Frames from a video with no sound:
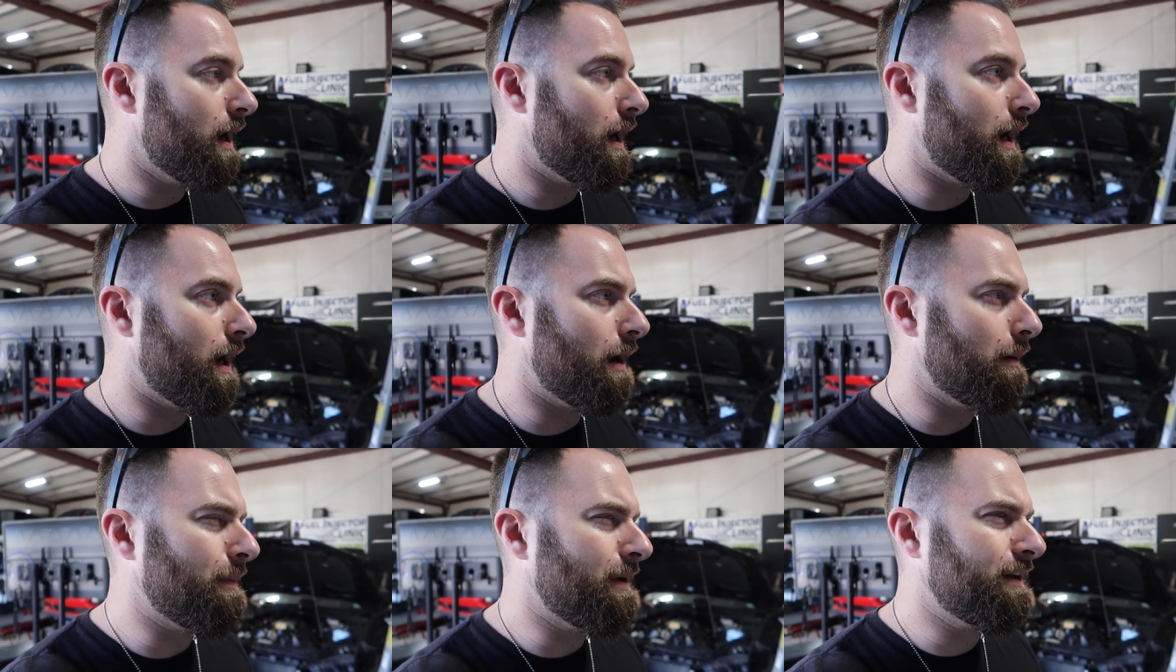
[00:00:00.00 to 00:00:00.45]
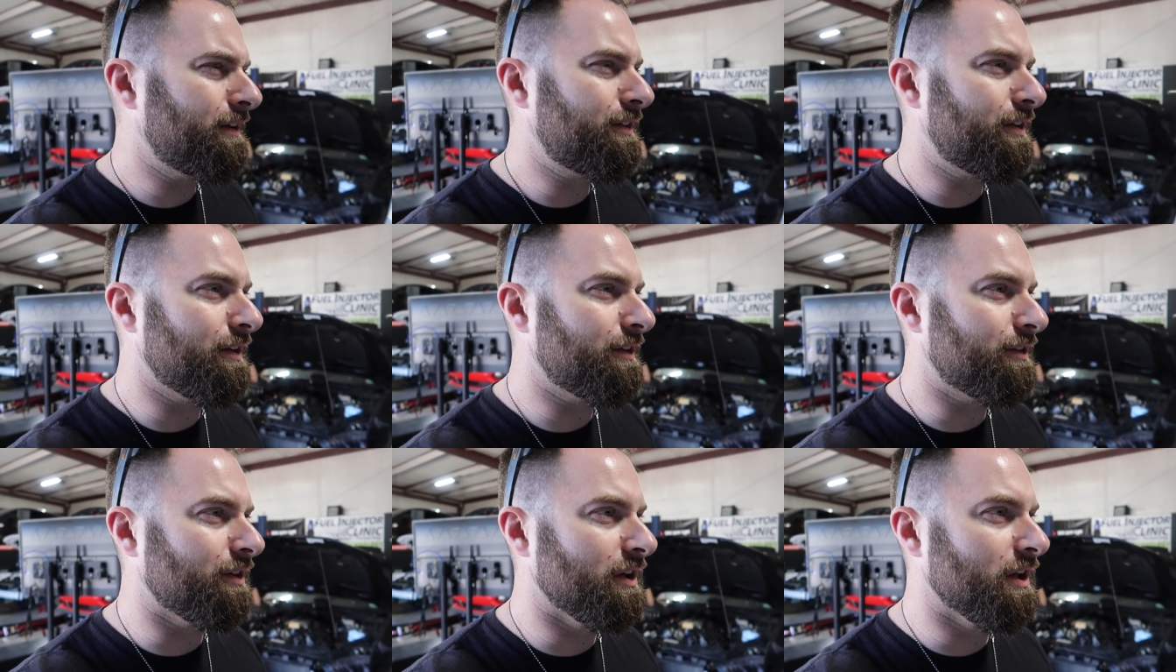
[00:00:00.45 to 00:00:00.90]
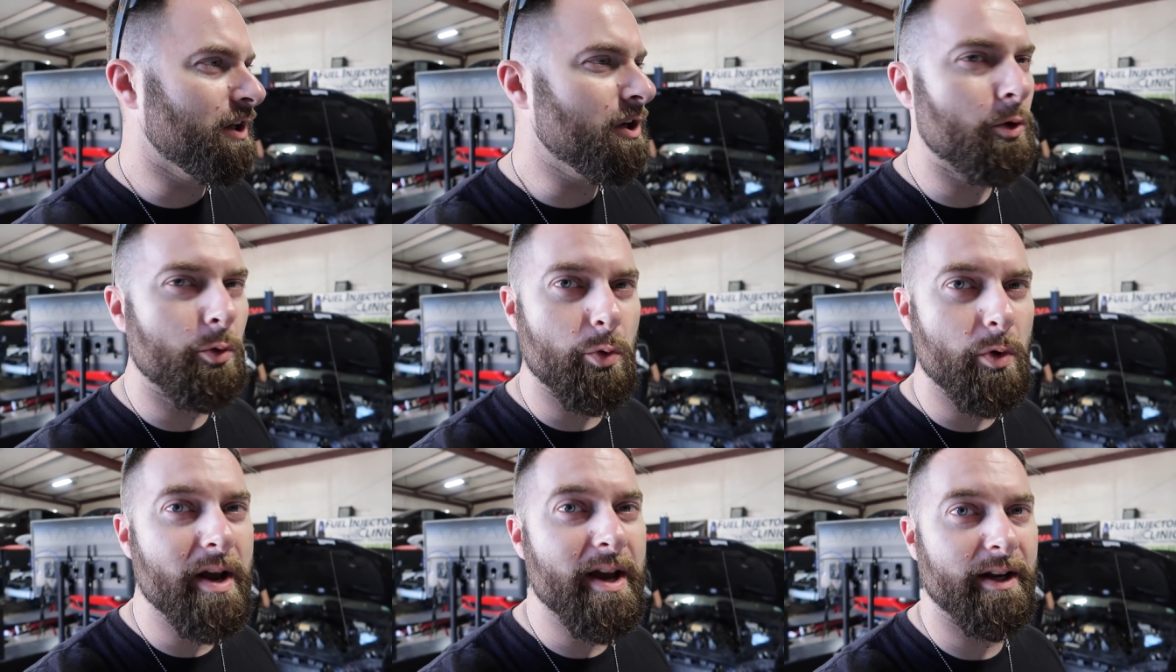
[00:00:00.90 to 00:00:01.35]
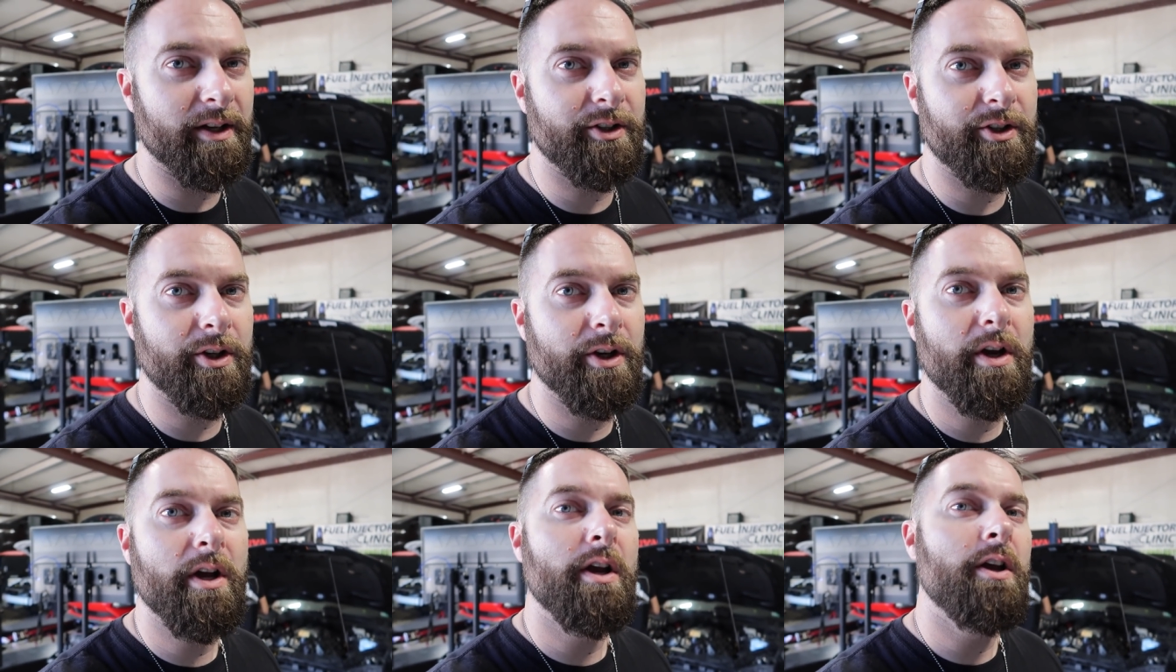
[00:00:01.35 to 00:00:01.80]
Um, it's, it's a little
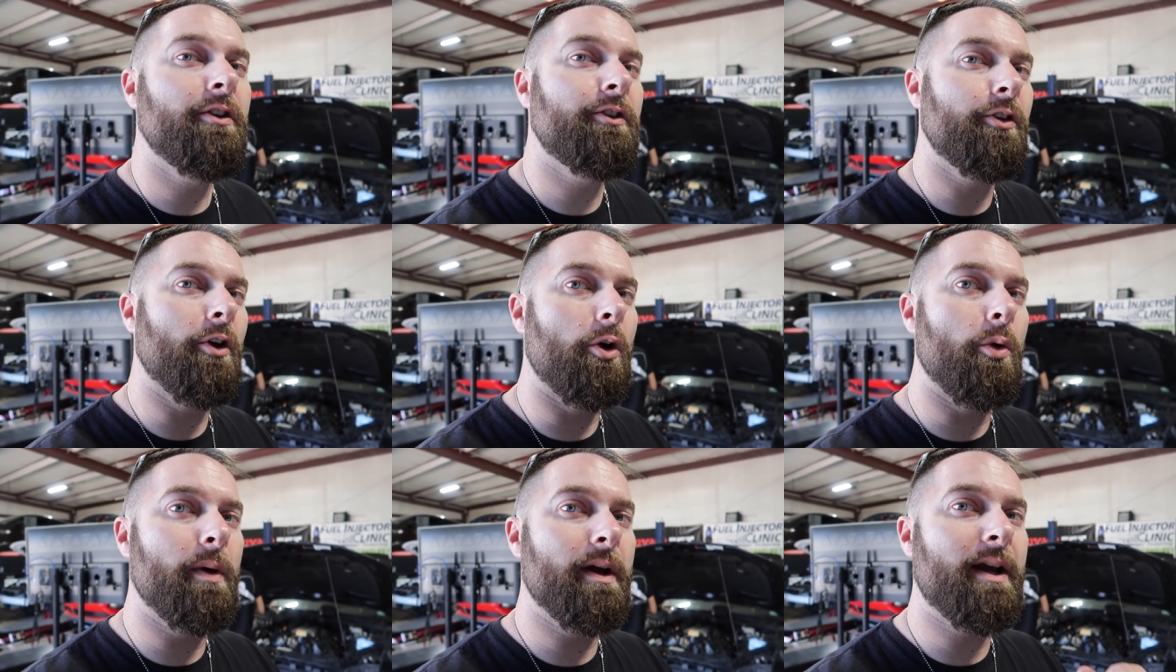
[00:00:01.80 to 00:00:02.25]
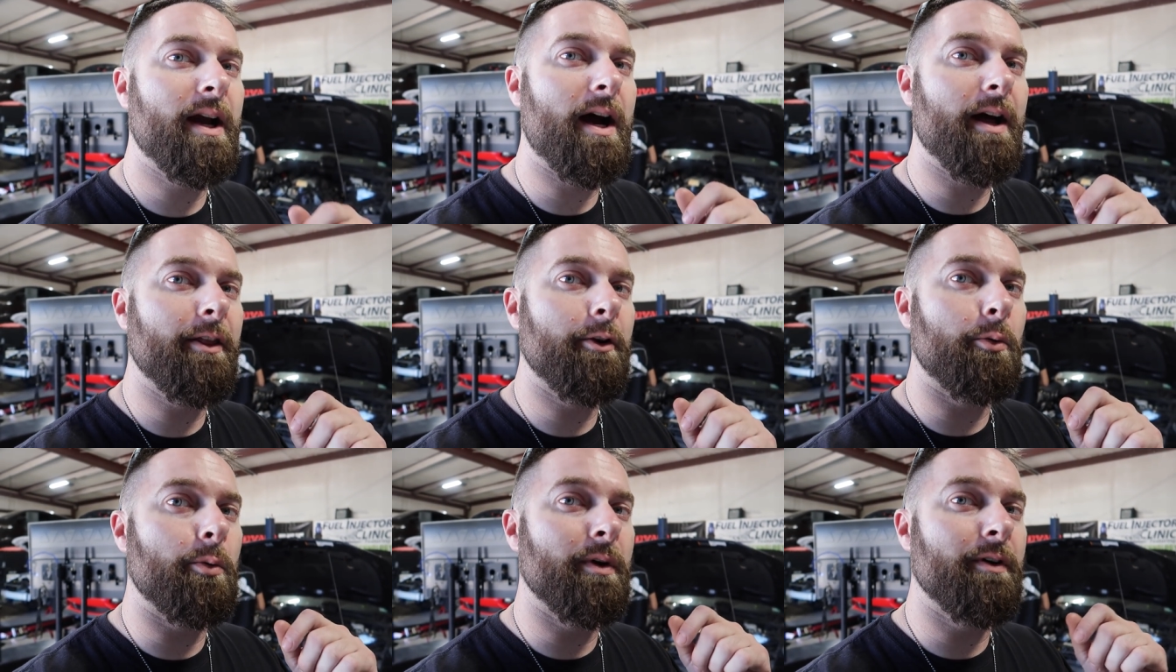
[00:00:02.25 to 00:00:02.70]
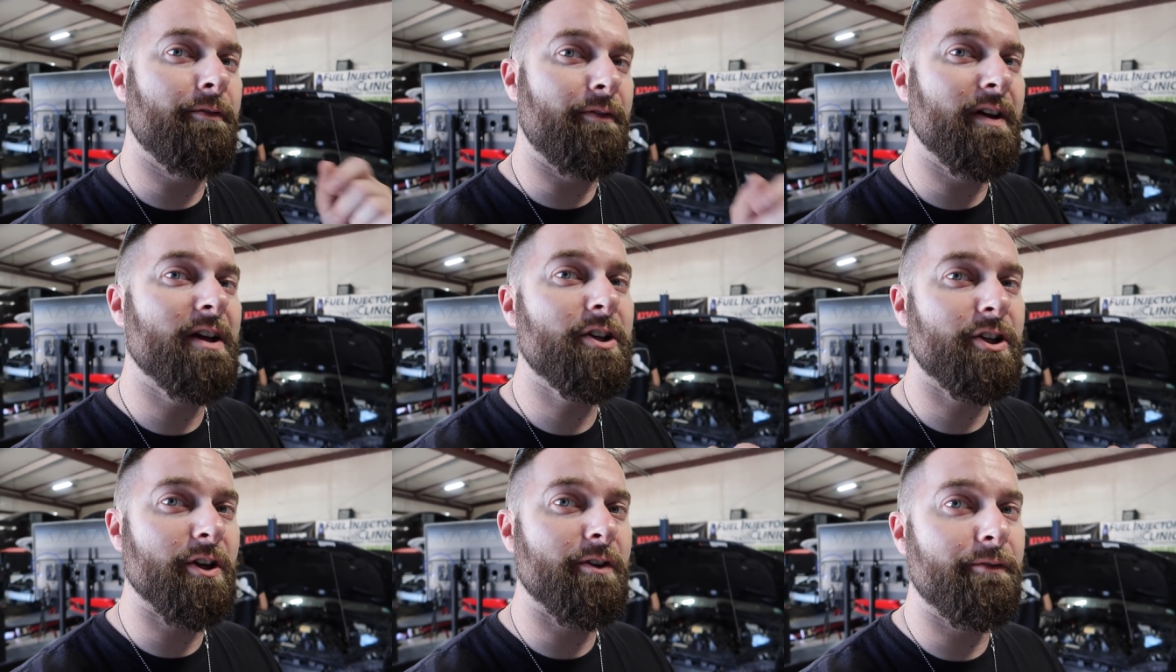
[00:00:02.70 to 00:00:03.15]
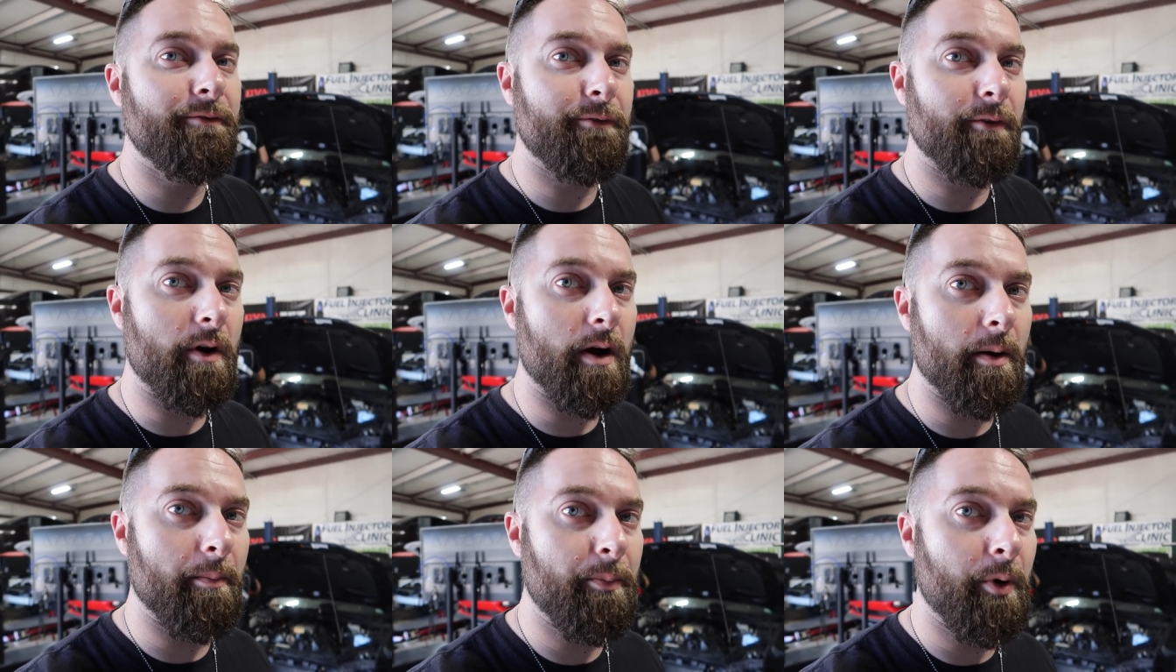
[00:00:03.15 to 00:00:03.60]
rich. So we got the revision
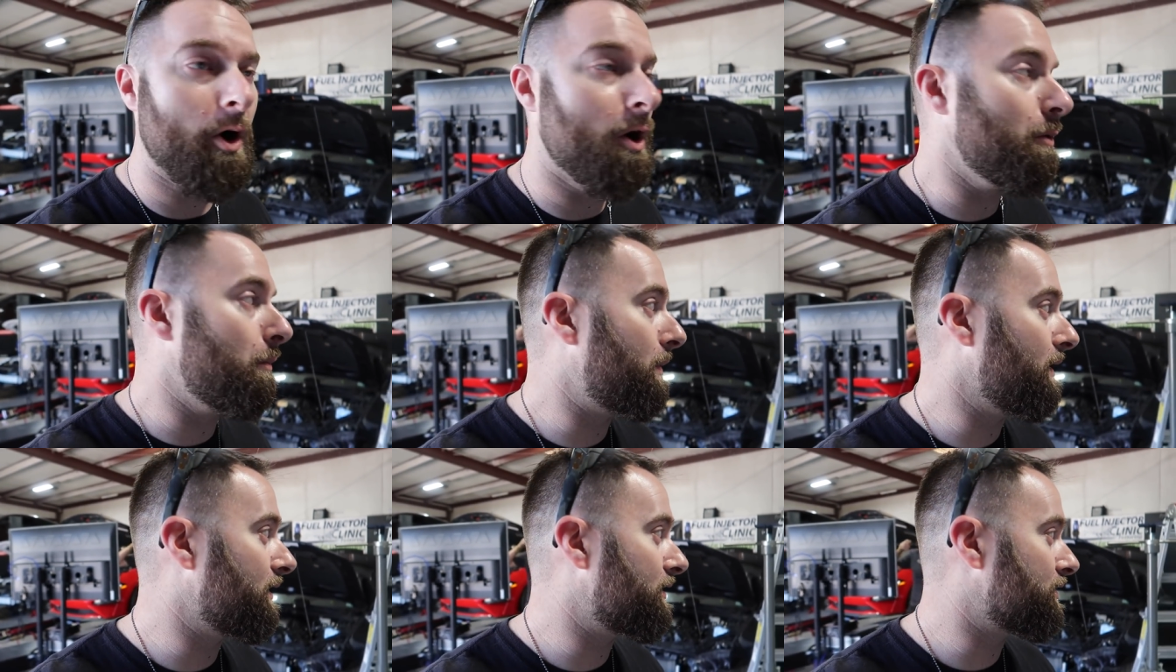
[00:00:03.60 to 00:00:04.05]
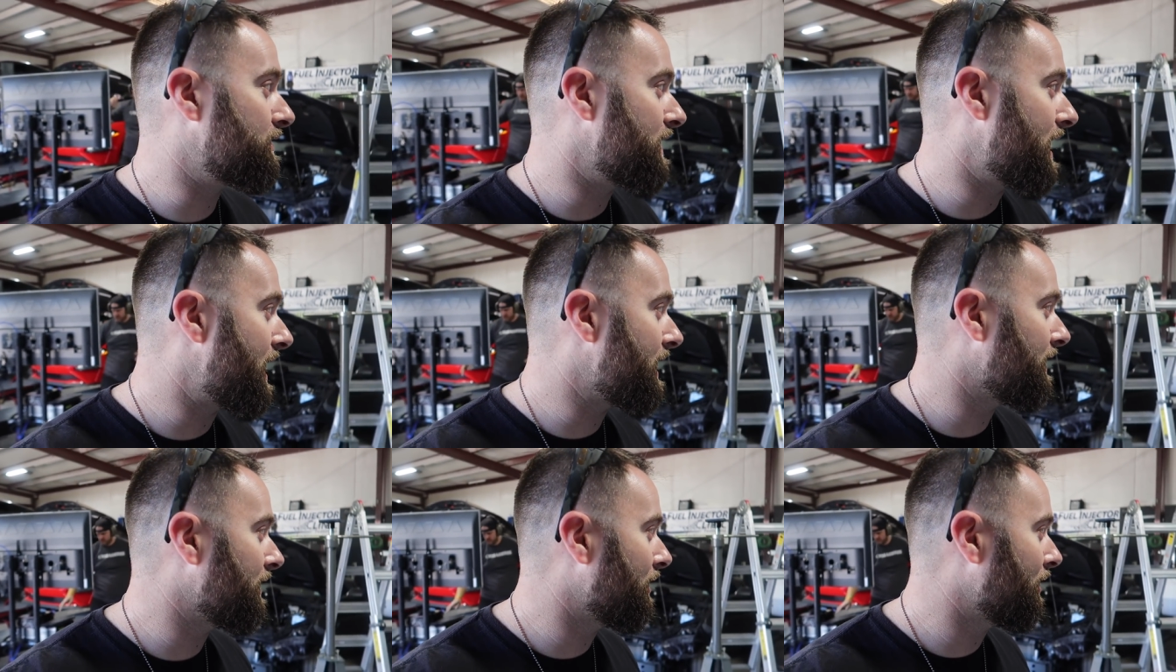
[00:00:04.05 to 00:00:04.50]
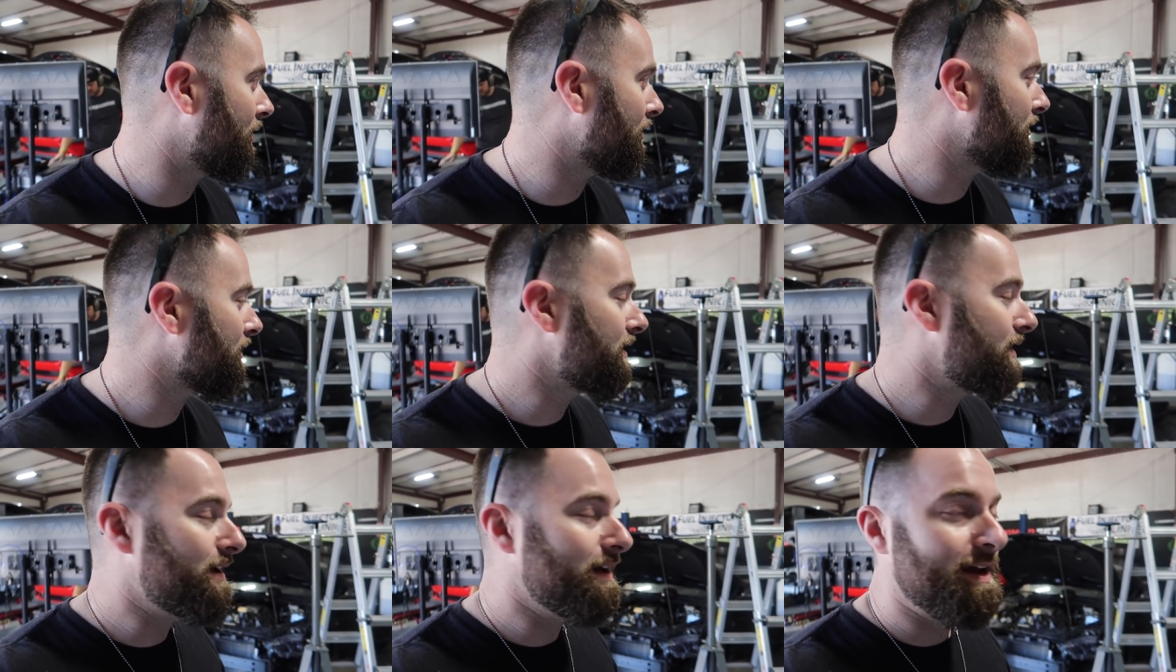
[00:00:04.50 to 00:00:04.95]
from Palm Beach Dyno